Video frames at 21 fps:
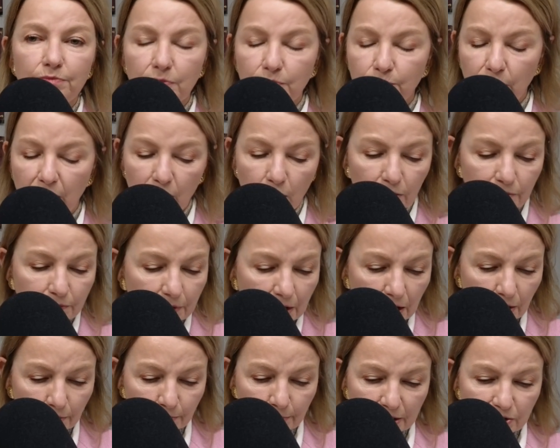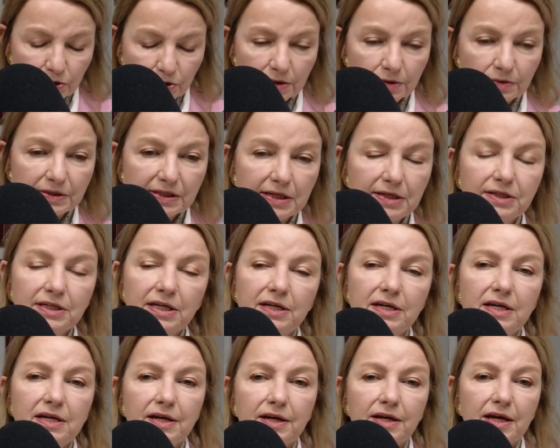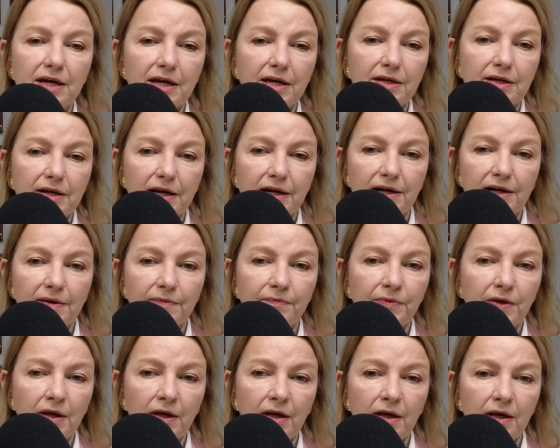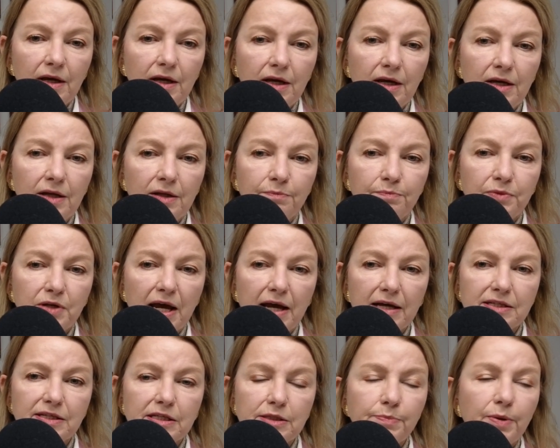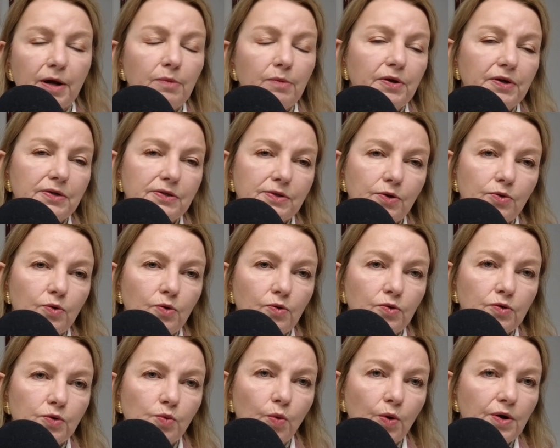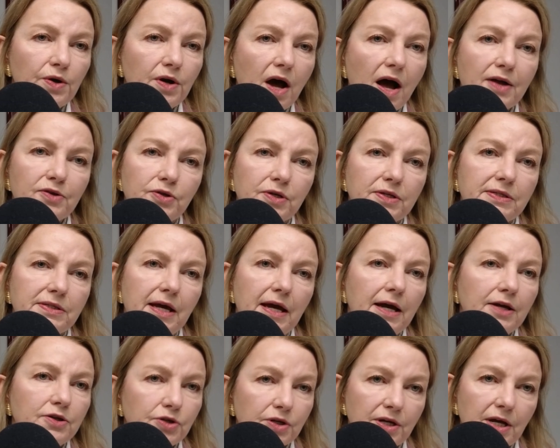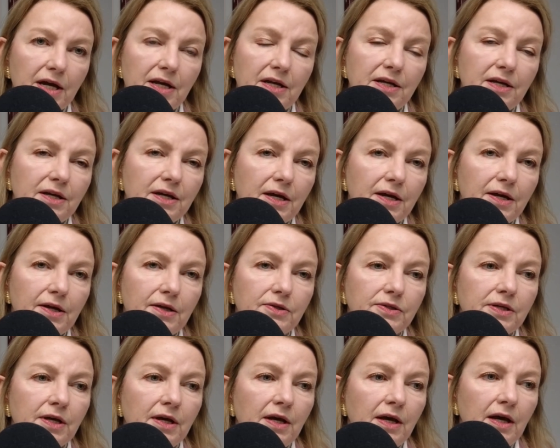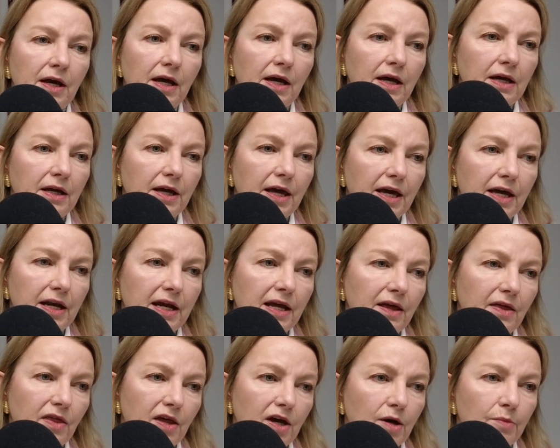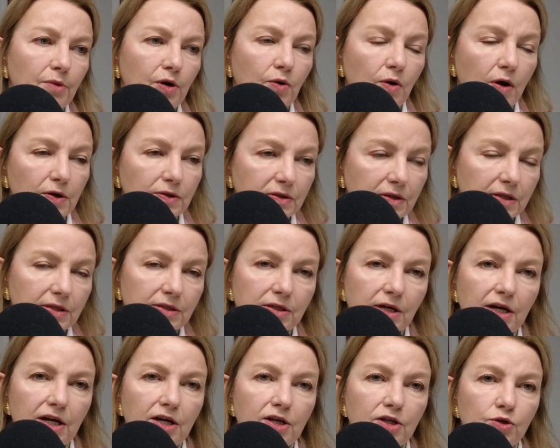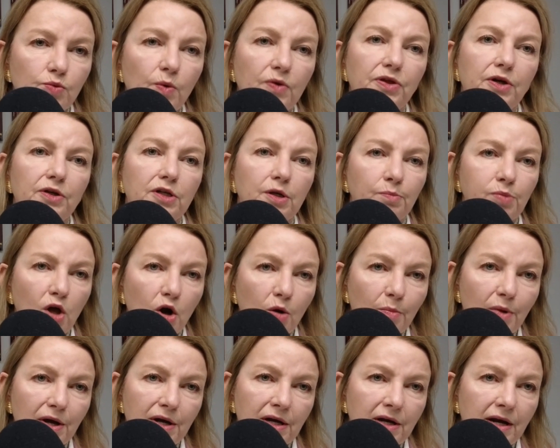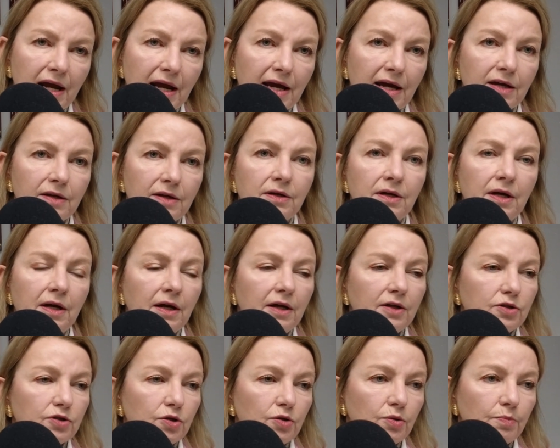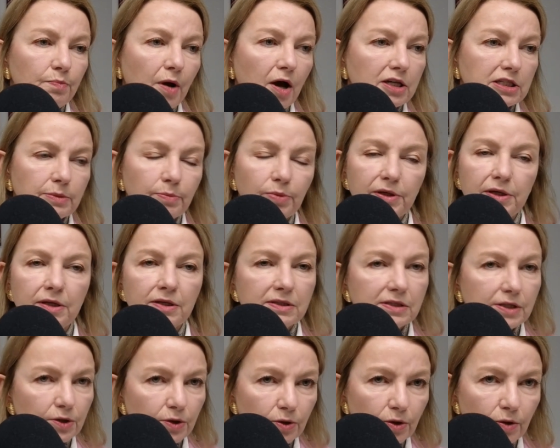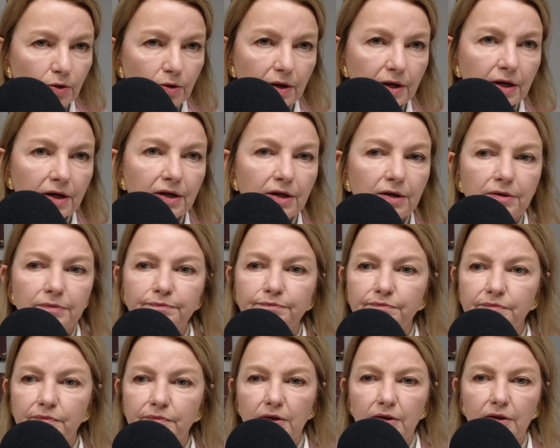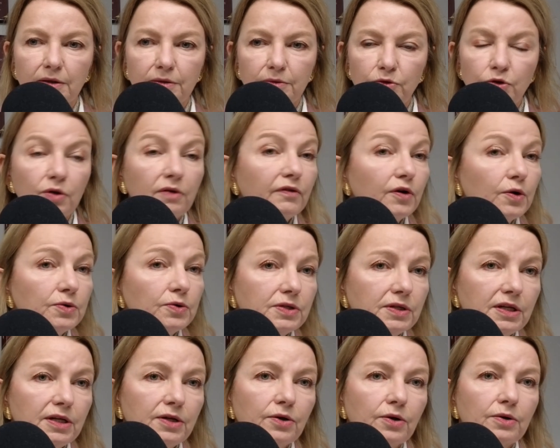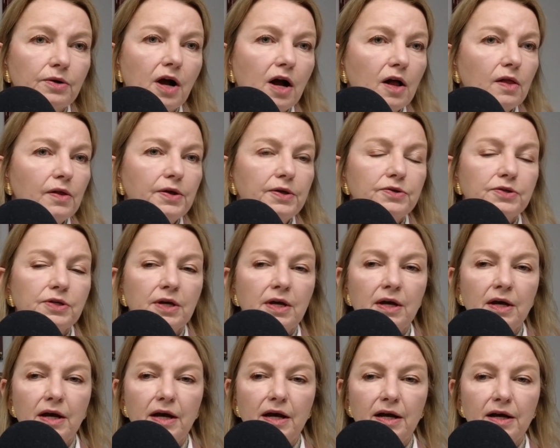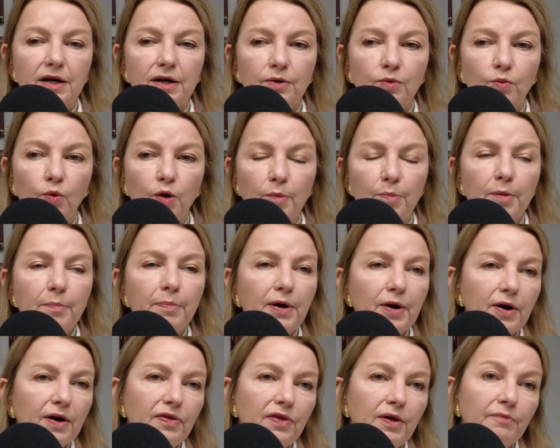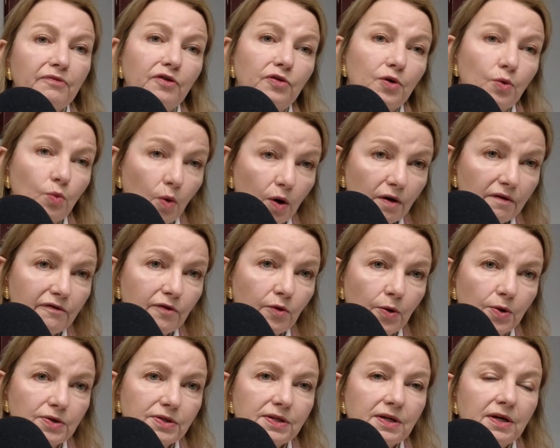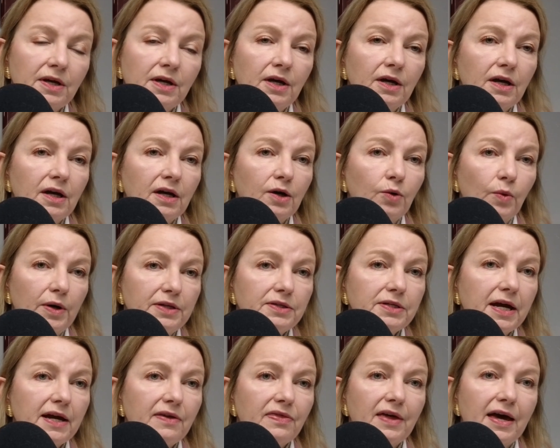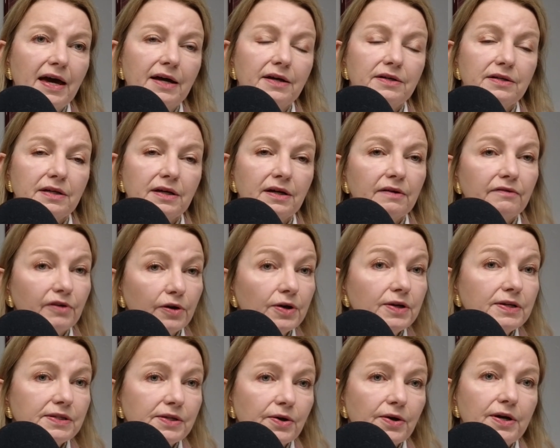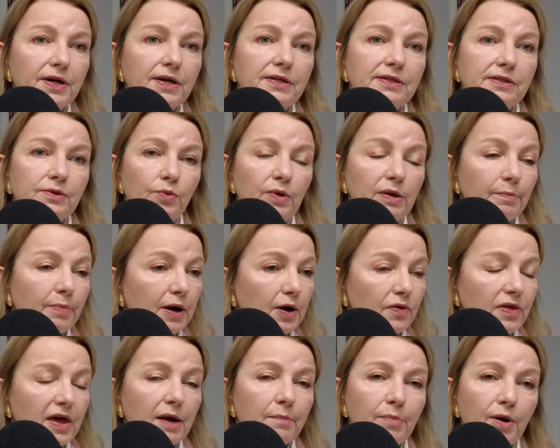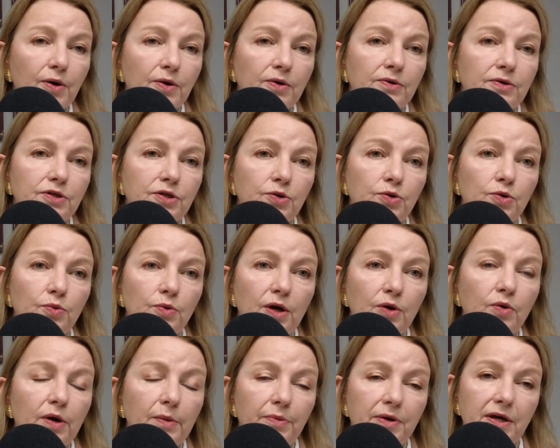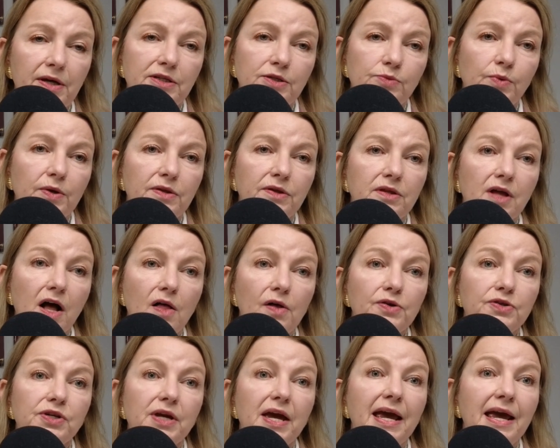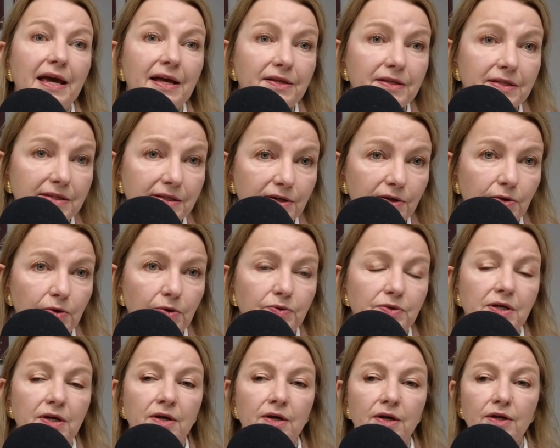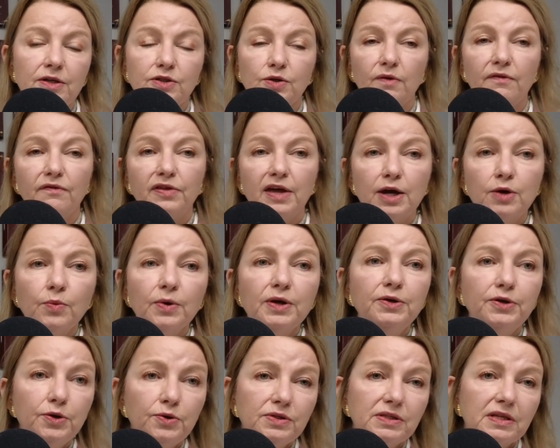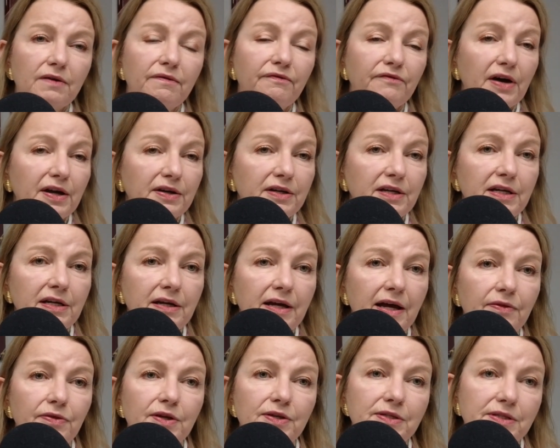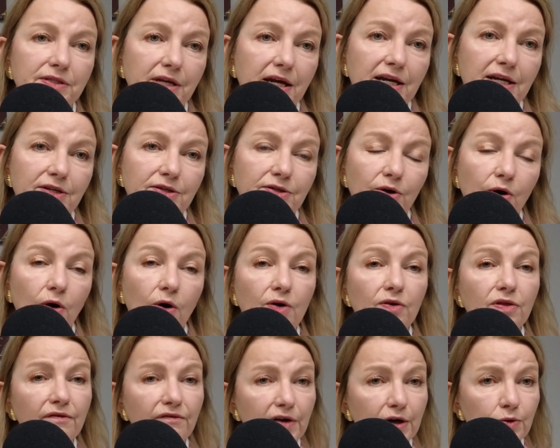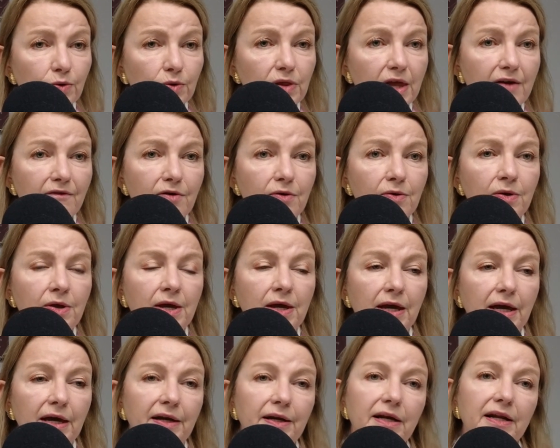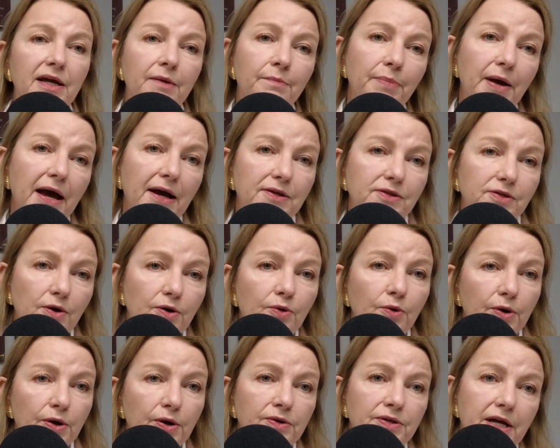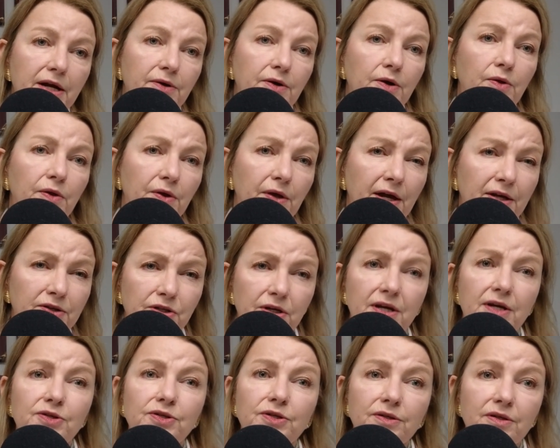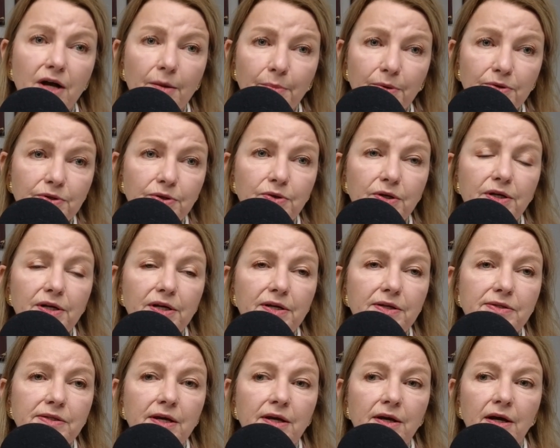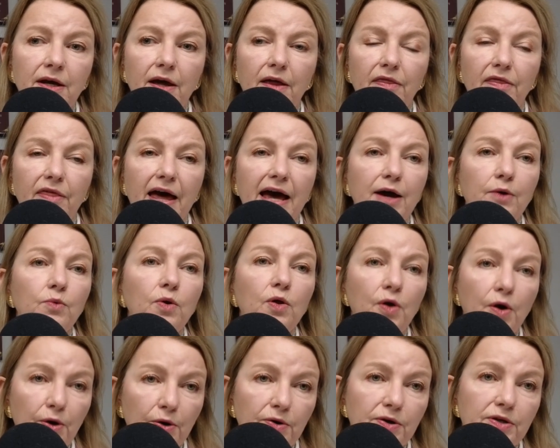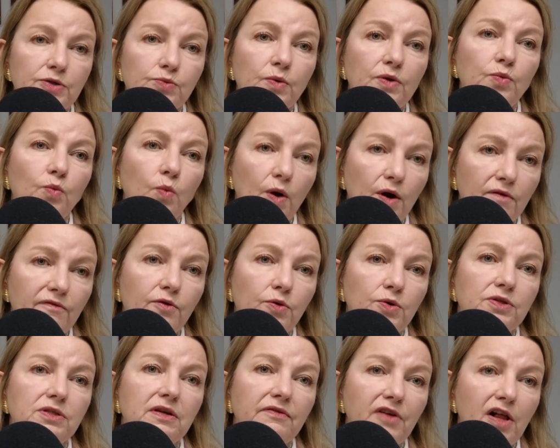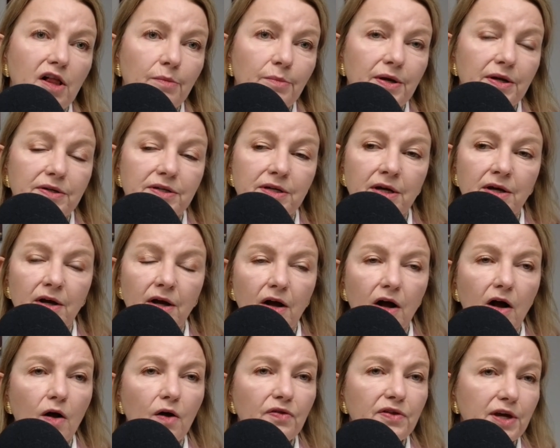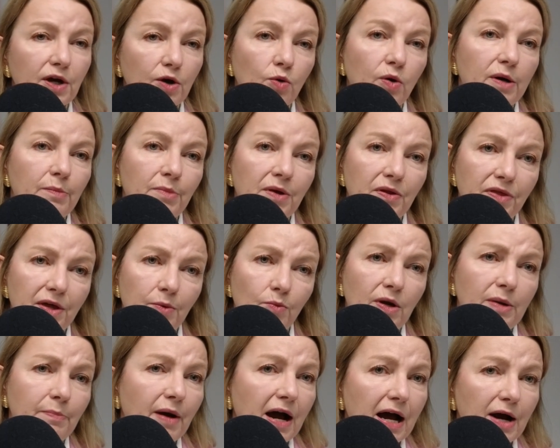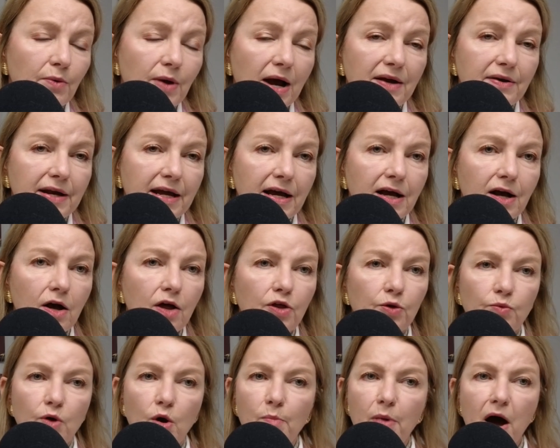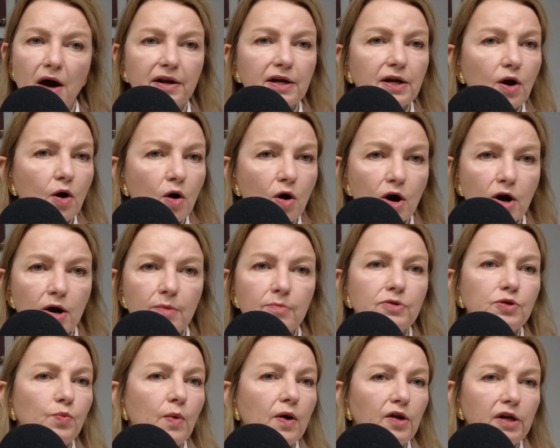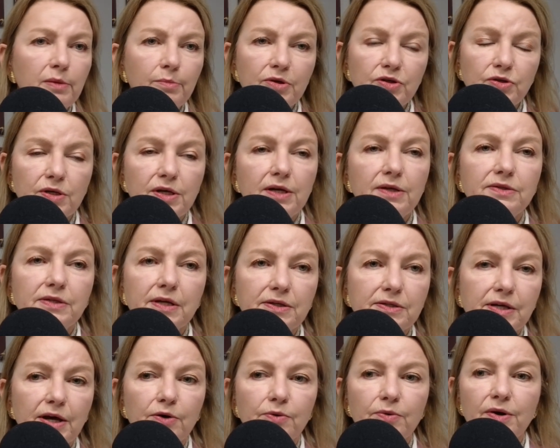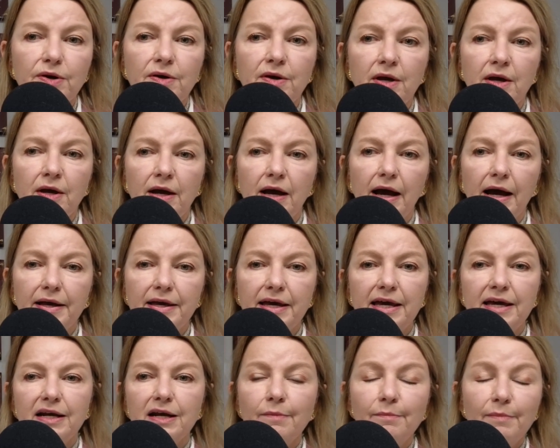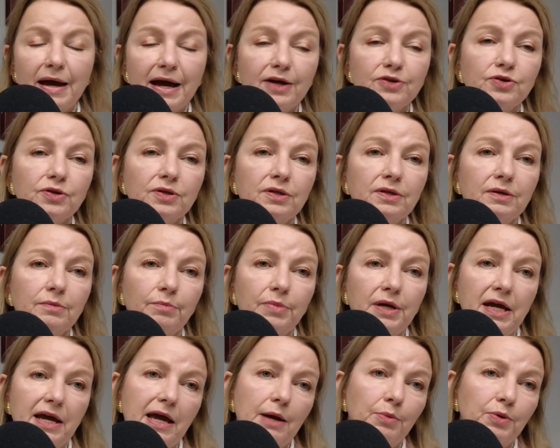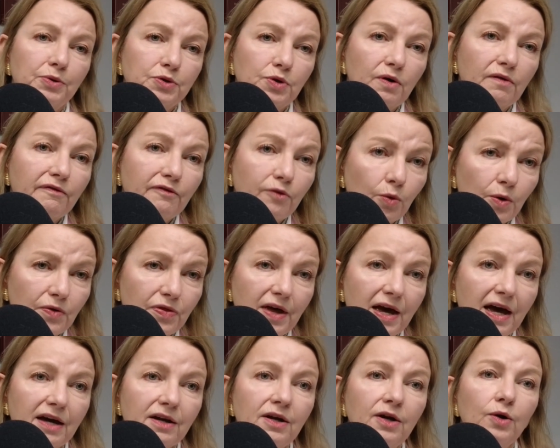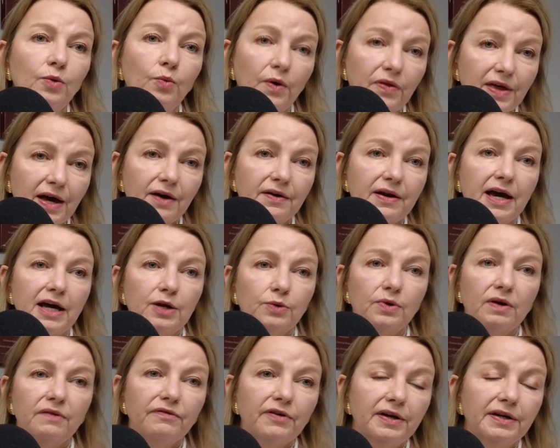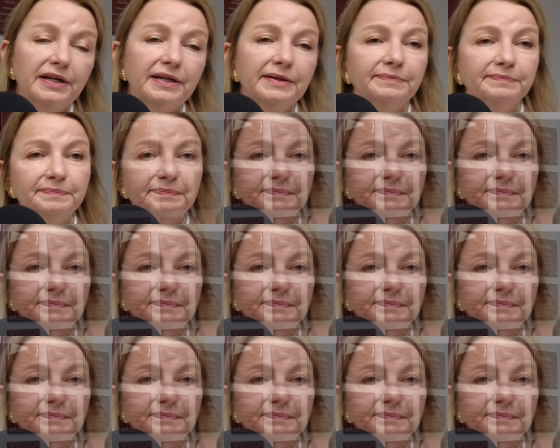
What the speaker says: I'll mention CTE again. In Texas public schools, we're not just educating kids and getting them across the stage with a diploma in hand to possibly consider university or college. We're preparing them for the workforce. We take that very serious. We bear that burden to equip kids with knowledge and skills. So if they reduce the funding at the state or the federal level and it impacts our career and technical education opportunities, that will hurt us with workforce development. All the equipment that we buy right now, the robotic arms, welding machines, et cetera, I can't imagine being able to afford that without adequate funding.